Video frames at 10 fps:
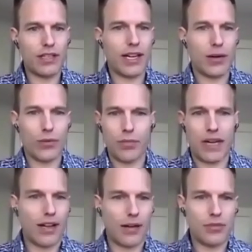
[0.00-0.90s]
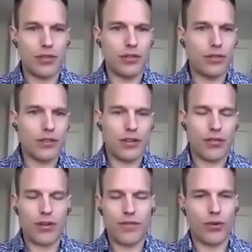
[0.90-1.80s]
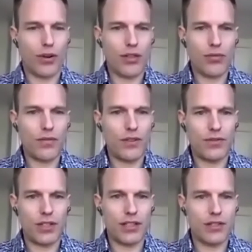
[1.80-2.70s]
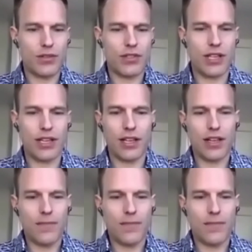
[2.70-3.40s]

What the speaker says: And now we're back up to 340, 350. And so it's like